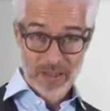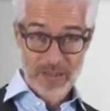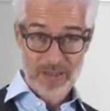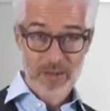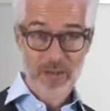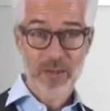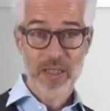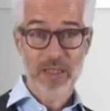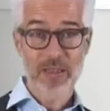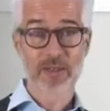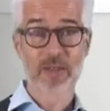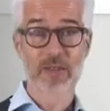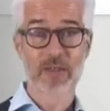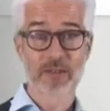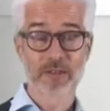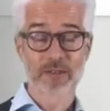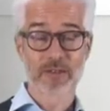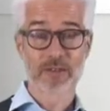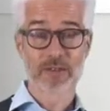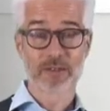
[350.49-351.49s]
you can
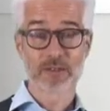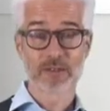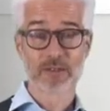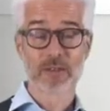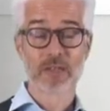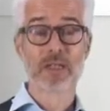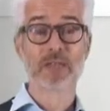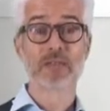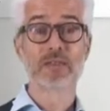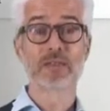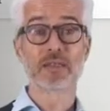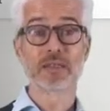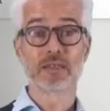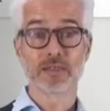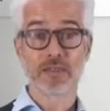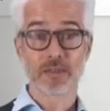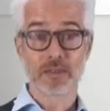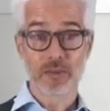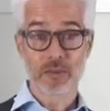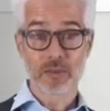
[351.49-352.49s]
also
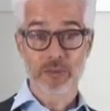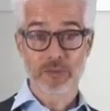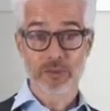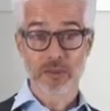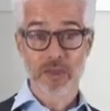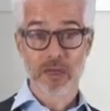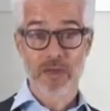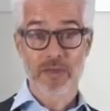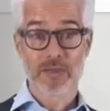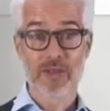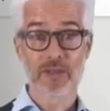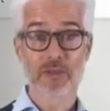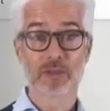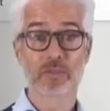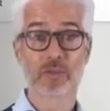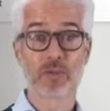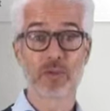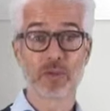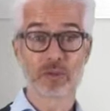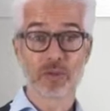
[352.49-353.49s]
deduce
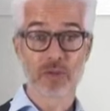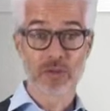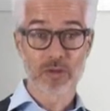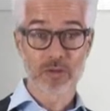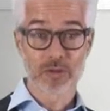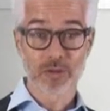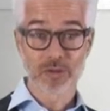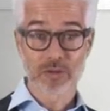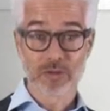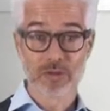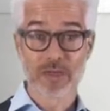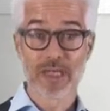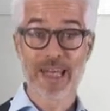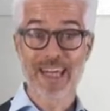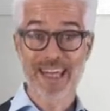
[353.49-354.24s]
that Pluto